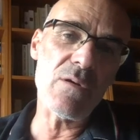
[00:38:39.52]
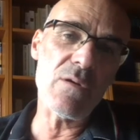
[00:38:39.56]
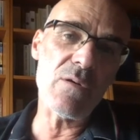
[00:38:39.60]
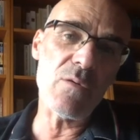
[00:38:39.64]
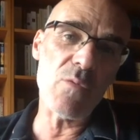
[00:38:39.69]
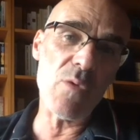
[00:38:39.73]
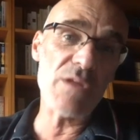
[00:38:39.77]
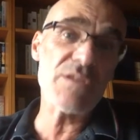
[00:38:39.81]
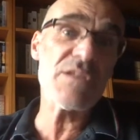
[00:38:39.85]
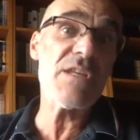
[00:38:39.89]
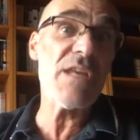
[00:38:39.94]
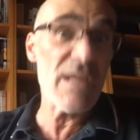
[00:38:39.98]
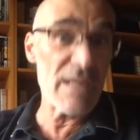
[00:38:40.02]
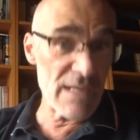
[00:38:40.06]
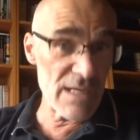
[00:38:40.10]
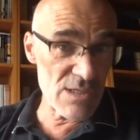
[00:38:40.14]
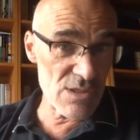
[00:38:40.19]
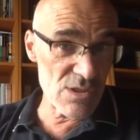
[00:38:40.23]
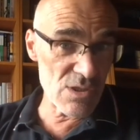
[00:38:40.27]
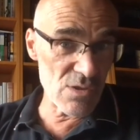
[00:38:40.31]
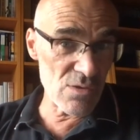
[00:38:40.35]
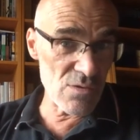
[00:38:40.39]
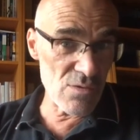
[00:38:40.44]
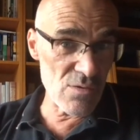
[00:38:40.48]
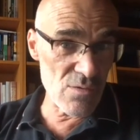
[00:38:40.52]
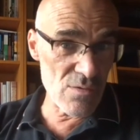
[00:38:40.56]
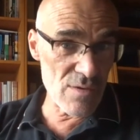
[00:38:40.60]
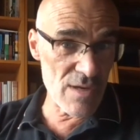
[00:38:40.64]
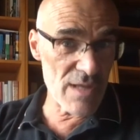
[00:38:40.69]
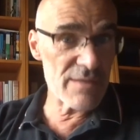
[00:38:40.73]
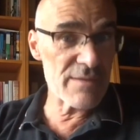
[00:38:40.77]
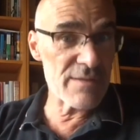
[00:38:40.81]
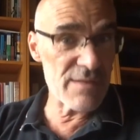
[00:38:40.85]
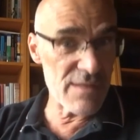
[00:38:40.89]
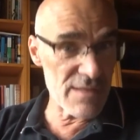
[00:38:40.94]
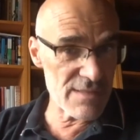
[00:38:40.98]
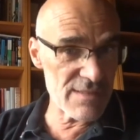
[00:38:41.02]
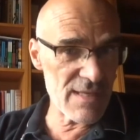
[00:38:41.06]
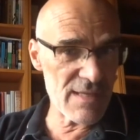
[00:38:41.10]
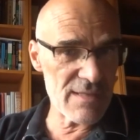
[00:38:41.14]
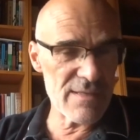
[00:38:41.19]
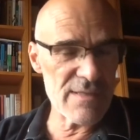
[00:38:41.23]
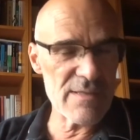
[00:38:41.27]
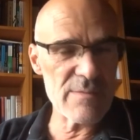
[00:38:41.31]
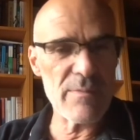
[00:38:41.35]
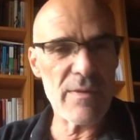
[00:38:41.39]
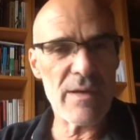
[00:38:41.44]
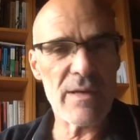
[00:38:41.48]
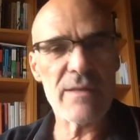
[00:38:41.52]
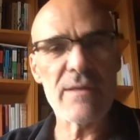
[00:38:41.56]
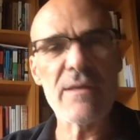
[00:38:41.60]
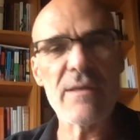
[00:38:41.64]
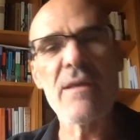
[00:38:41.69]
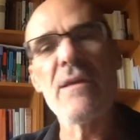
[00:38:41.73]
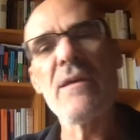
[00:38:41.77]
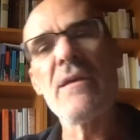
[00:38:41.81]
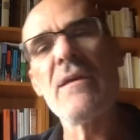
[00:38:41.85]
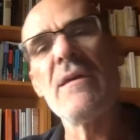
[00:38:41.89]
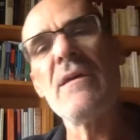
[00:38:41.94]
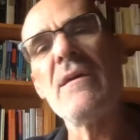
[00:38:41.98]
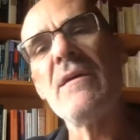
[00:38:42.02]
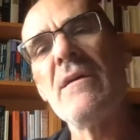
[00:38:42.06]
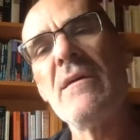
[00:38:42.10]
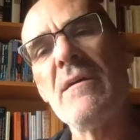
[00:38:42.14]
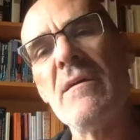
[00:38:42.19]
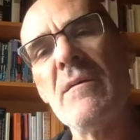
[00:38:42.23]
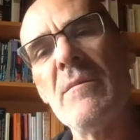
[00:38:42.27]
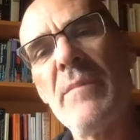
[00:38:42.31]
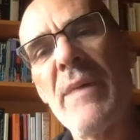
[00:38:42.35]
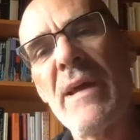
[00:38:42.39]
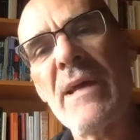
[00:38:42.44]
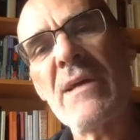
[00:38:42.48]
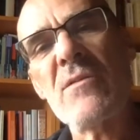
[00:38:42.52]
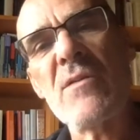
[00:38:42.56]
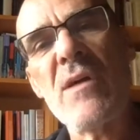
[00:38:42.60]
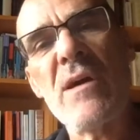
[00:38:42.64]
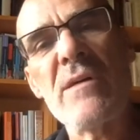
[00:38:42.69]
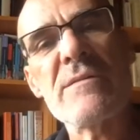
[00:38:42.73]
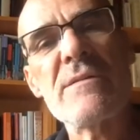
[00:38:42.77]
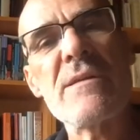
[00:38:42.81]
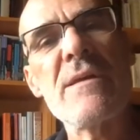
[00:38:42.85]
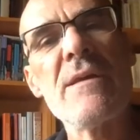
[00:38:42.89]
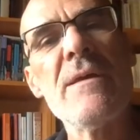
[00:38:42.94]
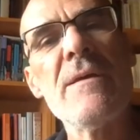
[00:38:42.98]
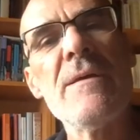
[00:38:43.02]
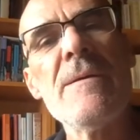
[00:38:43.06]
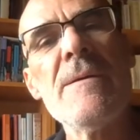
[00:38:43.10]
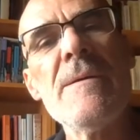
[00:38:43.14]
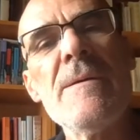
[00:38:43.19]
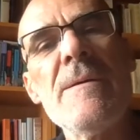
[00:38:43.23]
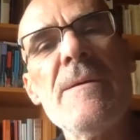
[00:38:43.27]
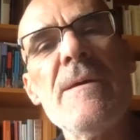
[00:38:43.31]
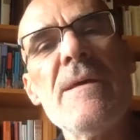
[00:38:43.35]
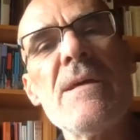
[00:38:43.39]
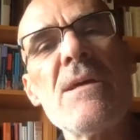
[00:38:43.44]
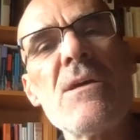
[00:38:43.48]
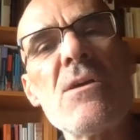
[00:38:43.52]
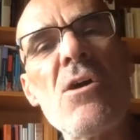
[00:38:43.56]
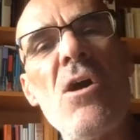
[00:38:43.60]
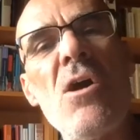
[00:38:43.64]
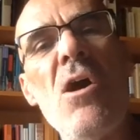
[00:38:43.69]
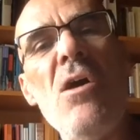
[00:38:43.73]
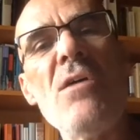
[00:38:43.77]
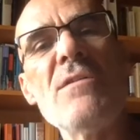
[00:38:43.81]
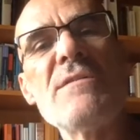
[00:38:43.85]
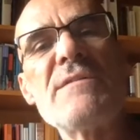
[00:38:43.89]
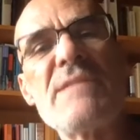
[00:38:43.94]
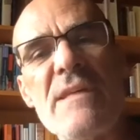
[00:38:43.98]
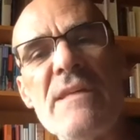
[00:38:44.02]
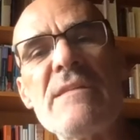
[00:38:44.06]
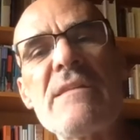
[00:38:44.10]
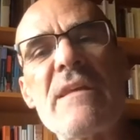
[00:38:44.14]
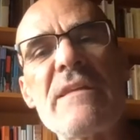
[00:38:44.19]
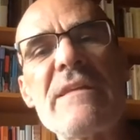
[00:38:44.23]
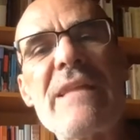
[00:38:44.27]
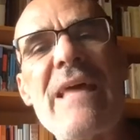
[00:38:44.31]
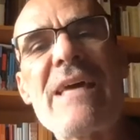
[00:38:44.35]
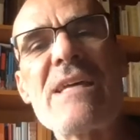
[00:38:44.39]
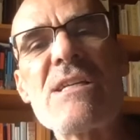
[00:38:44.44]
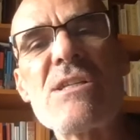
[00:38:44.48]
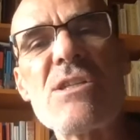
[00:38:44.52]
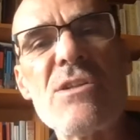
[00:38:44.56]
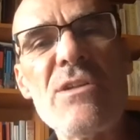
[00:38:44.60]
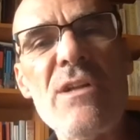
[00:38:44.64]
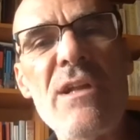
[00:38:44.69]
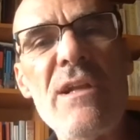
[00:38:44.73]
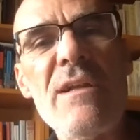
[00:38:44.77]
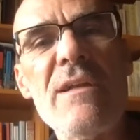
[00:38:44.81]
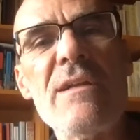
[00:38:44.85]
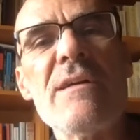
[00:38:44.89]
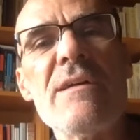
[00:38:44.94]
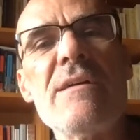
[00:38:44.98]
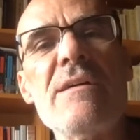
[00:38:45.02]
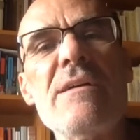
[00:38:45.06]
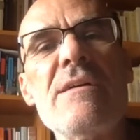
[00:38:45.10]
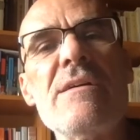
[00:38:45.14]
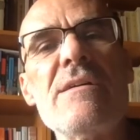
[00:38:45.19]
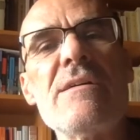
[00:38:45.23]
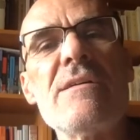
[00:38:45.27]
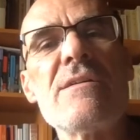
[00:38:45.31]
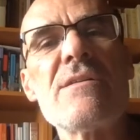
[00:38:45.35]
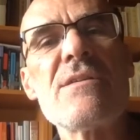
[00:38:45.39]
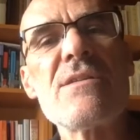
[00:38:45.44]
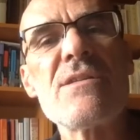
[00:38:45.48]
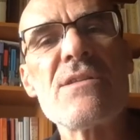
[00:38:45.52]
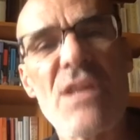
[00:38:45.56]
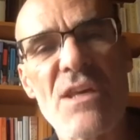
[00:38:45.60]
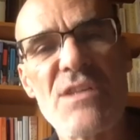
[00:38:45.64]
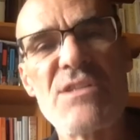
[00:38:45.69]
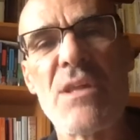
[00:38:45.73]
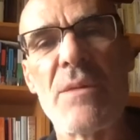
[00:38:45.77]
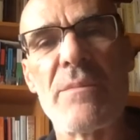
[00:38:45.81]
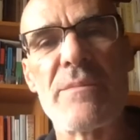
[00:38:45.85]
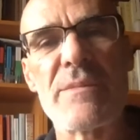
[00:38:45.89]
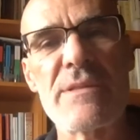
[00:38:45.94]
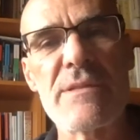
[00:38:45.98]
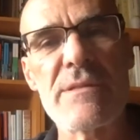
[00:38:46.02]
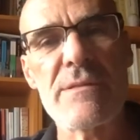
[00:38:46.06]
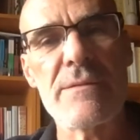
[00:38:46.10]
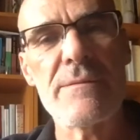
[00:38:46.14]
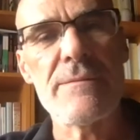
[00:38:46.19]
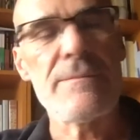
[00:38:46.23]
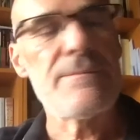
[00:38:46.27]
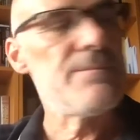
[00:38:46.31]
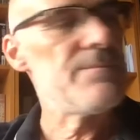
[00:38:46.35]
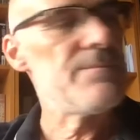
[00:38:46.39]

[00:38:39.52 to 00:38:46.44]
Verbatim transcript: what the English school, and this then is my background, calls international systems